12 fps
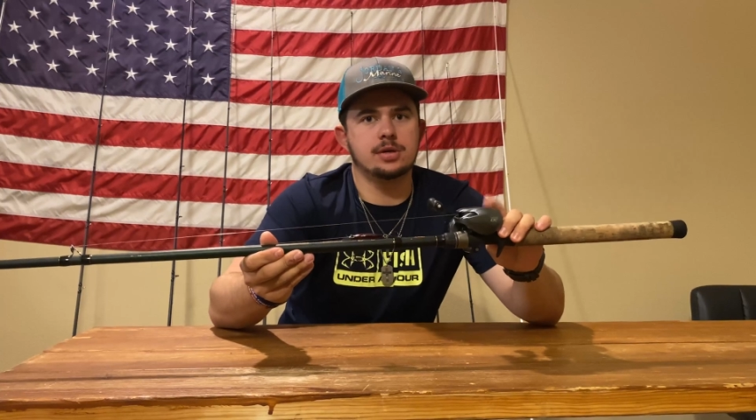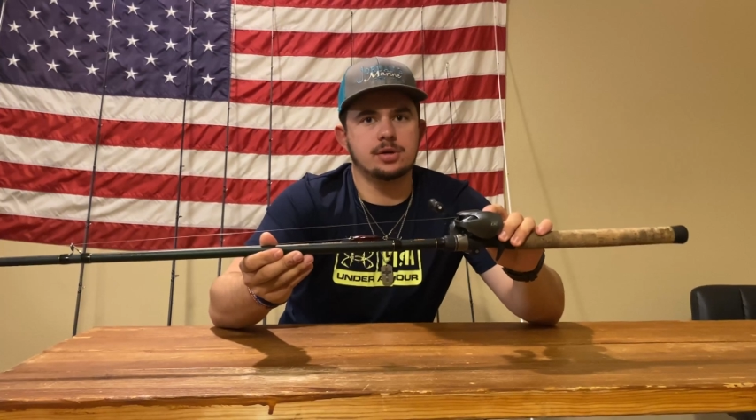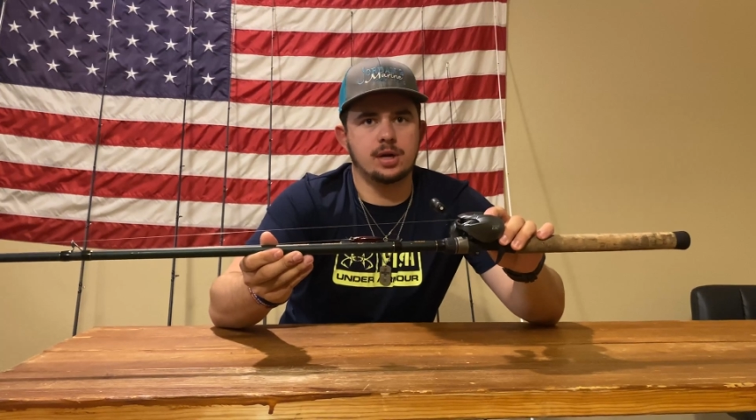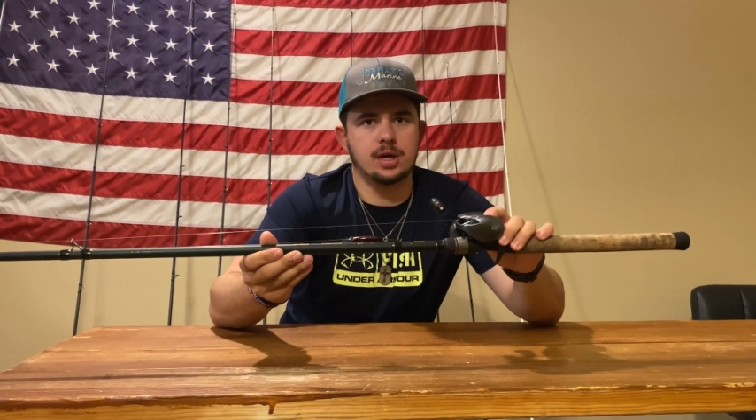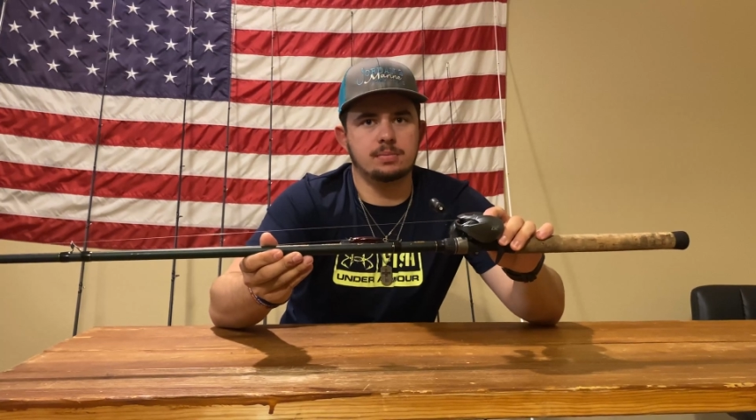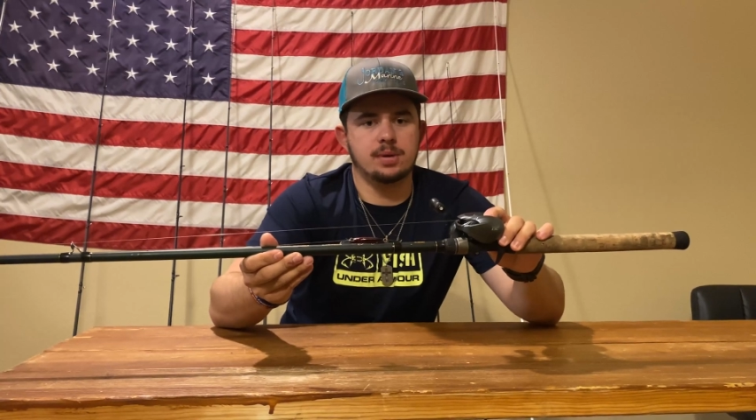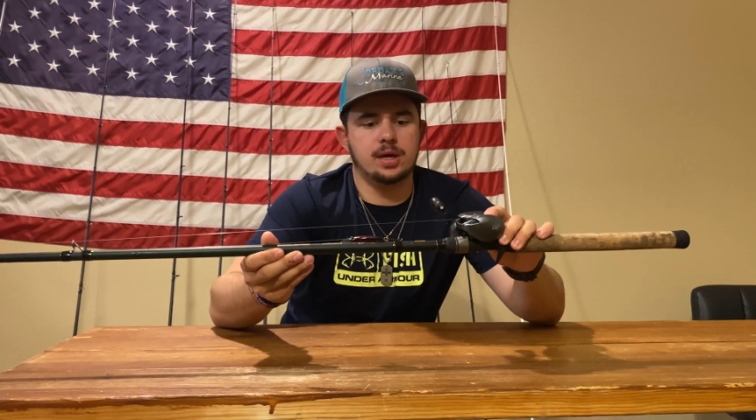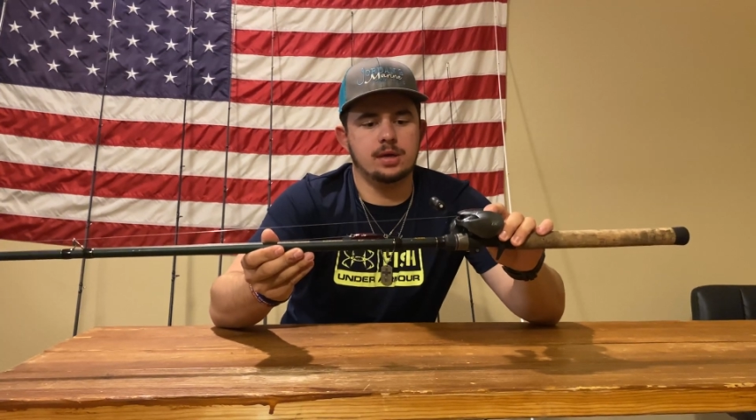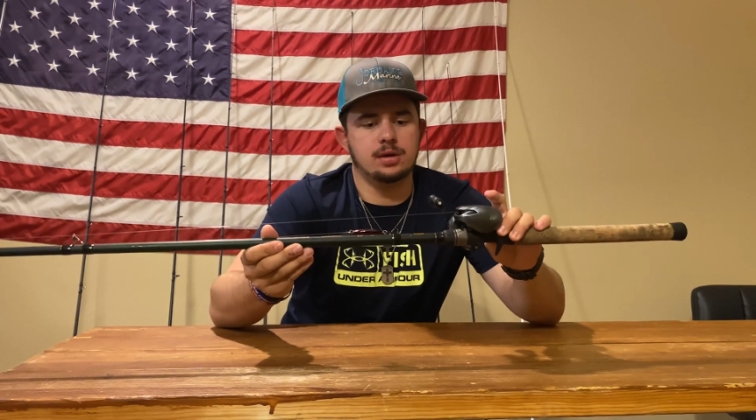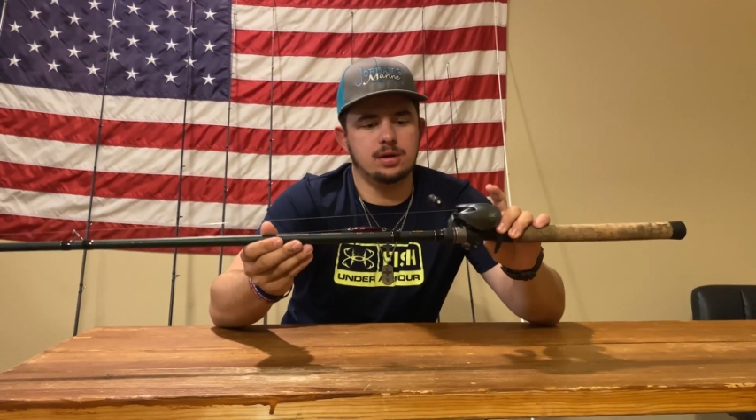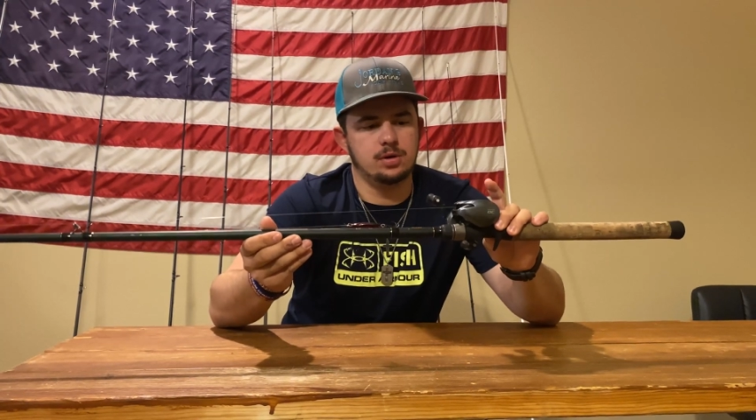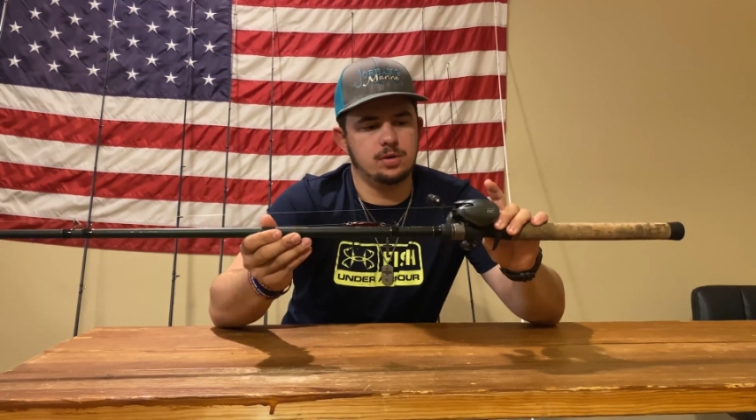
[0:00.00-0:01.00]
crankbait
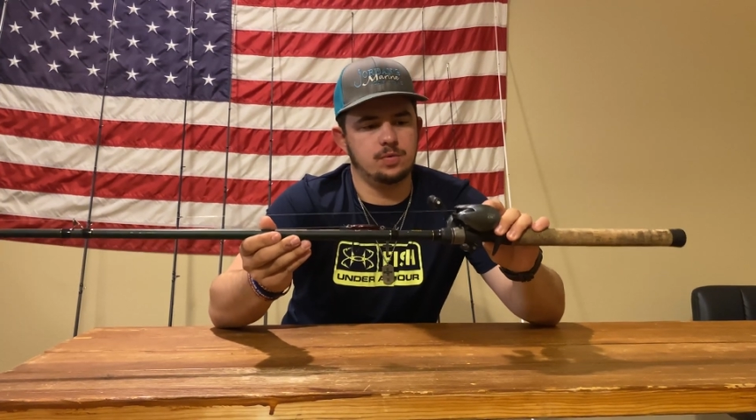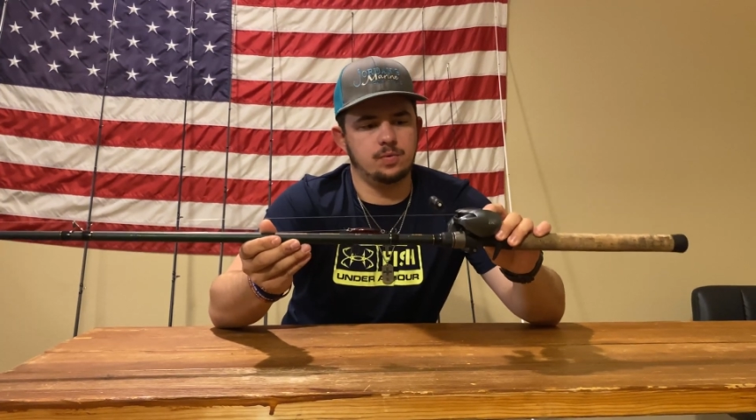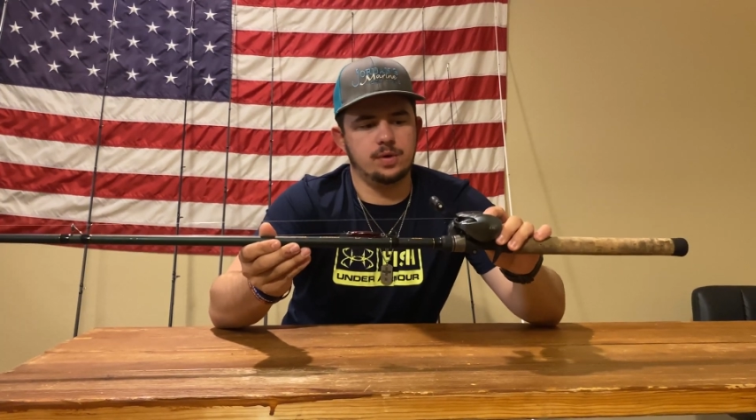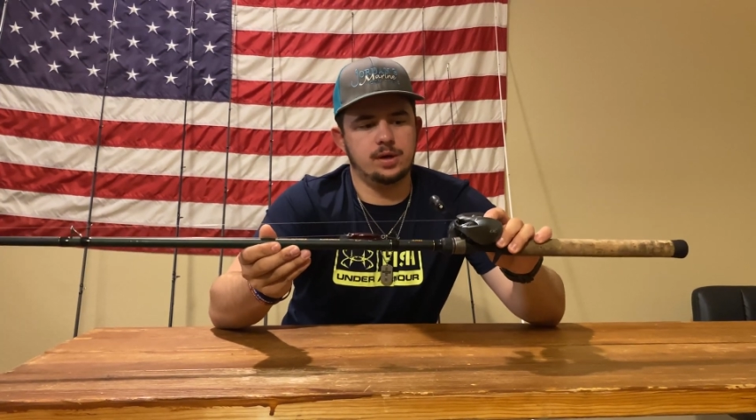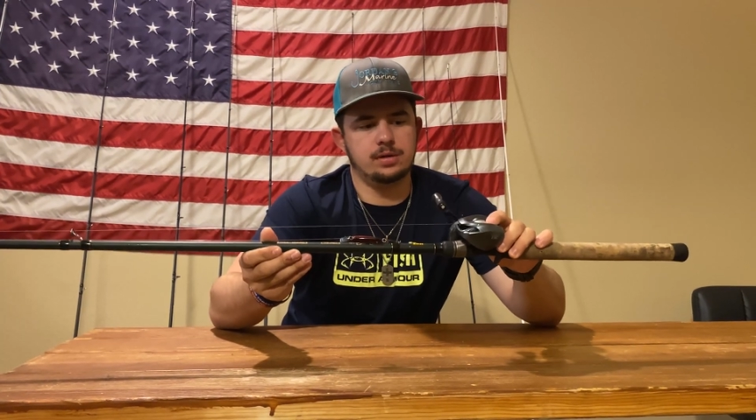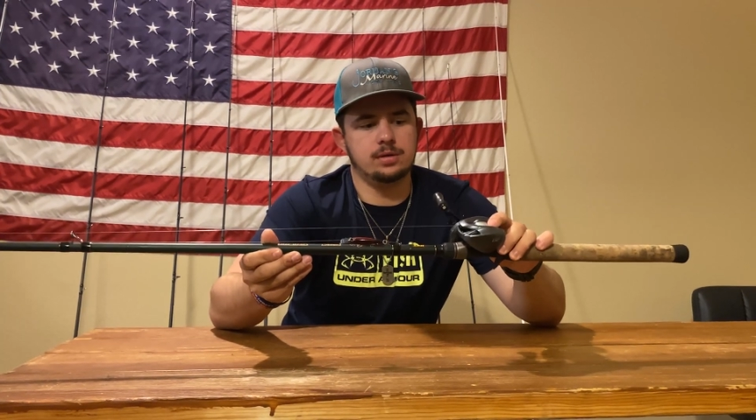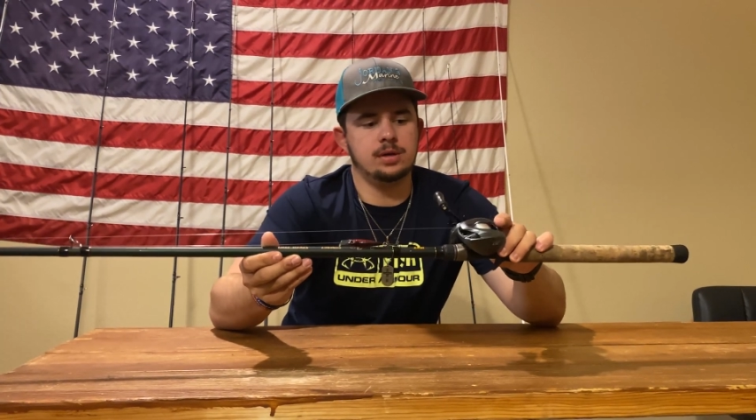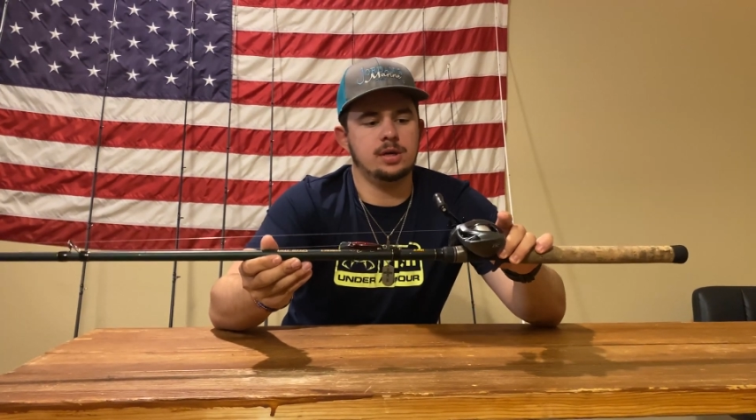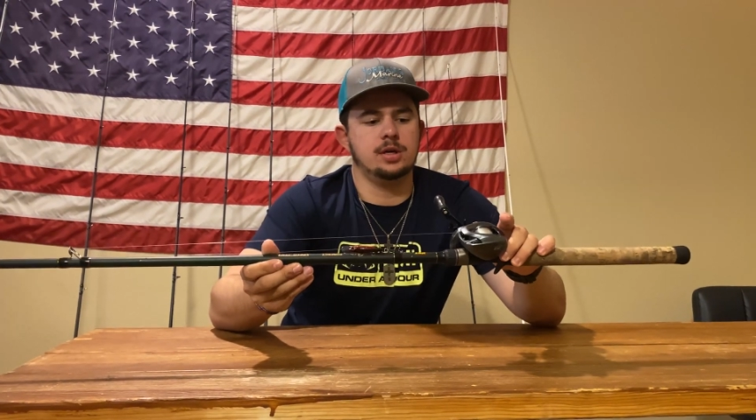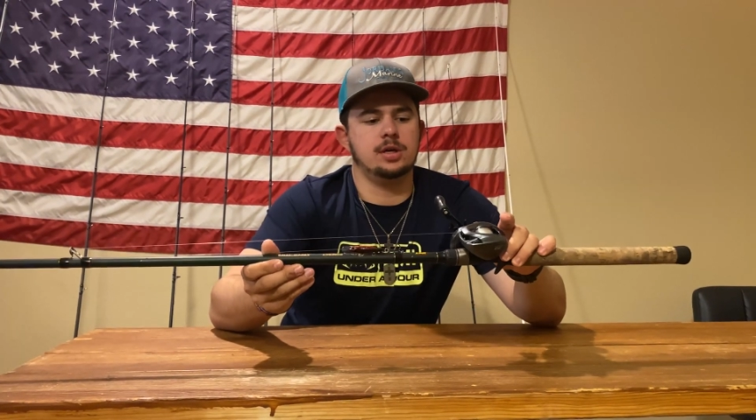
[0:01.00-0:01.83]
reel.